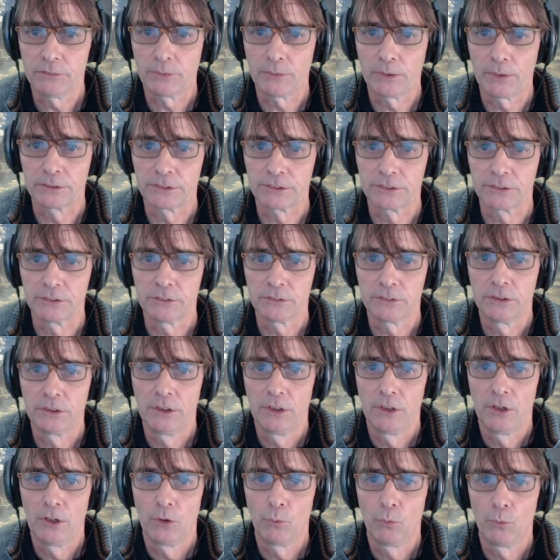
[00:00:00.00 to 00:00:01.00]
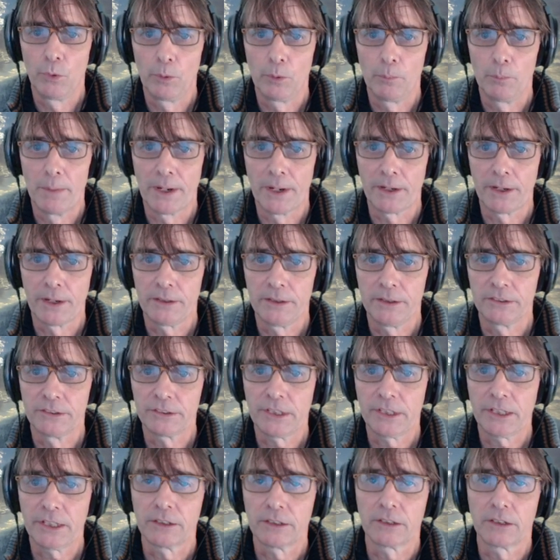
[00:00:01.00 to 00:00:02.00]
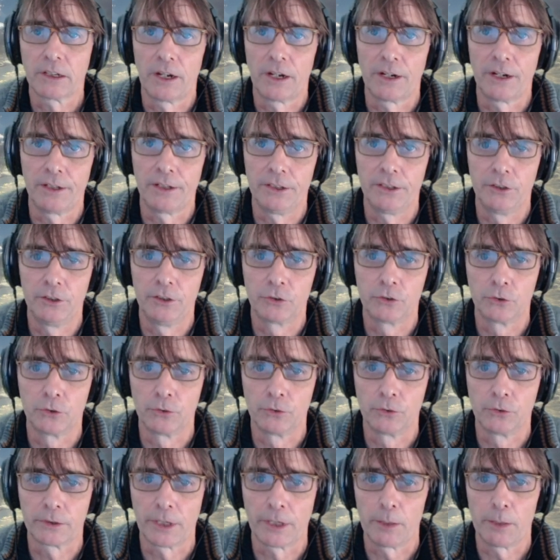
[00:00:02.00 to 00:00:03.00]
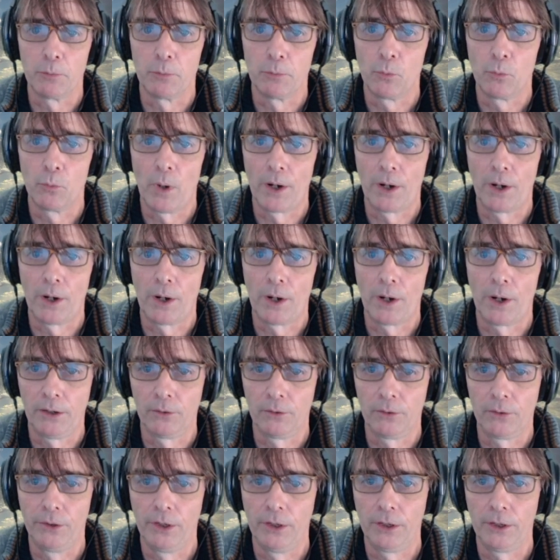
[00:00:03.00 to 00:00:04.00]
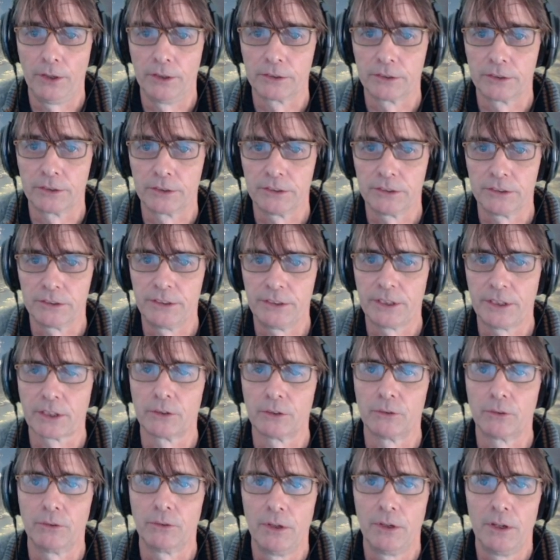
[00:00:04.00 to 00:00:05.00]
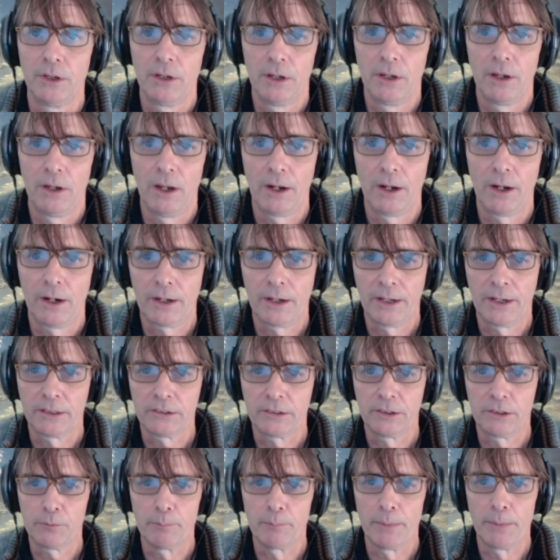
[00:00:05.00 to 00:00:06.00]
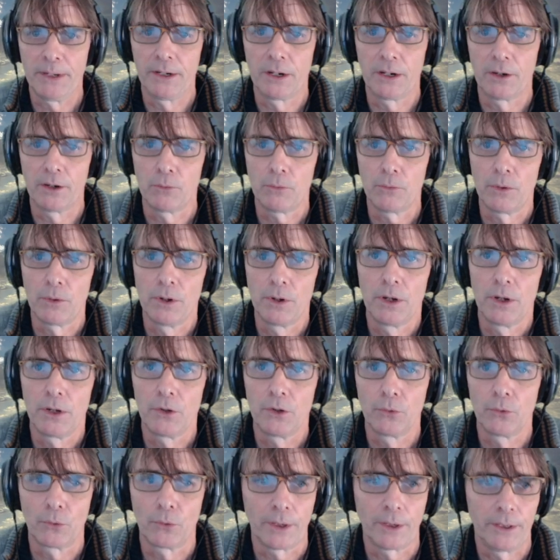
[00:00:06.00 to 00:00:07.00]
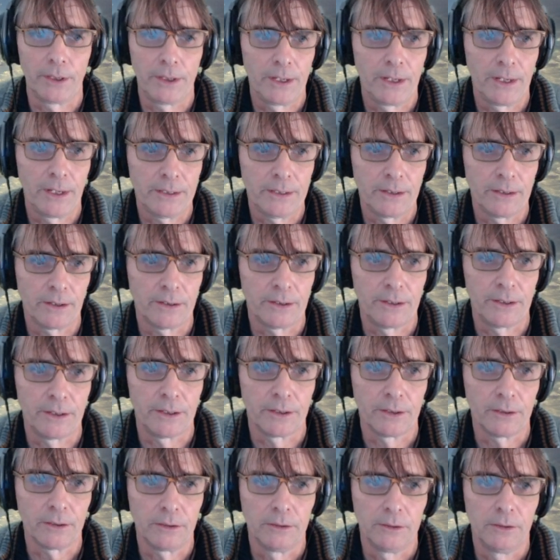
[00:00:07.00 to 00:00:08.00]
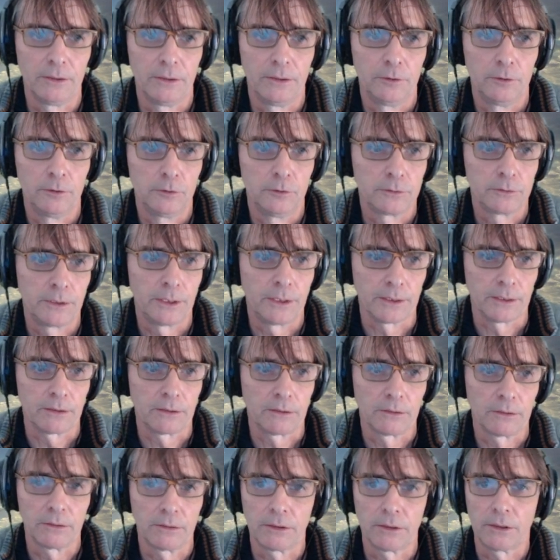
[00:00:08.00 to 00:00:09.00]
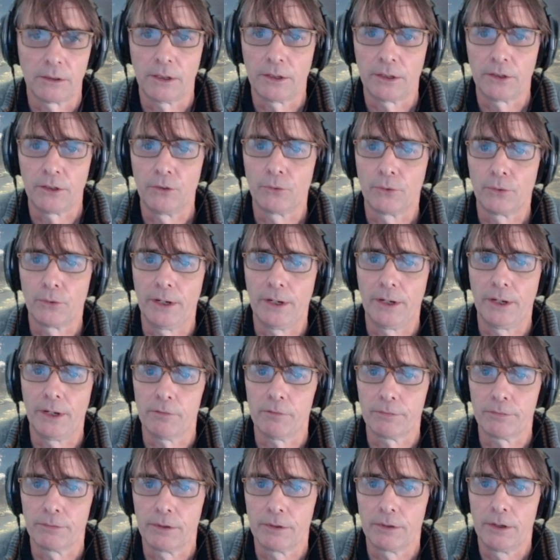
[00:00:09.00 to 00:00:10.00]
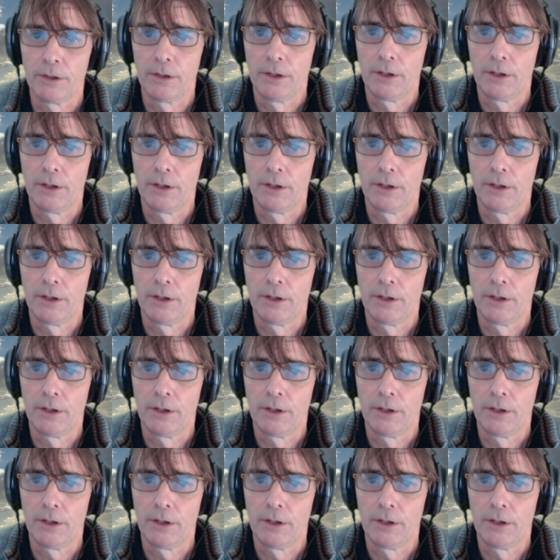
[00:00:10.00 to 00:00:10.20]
function will make the second line in the truth table 1 and all the others 0. And I guess that by now you already get the idea that you can have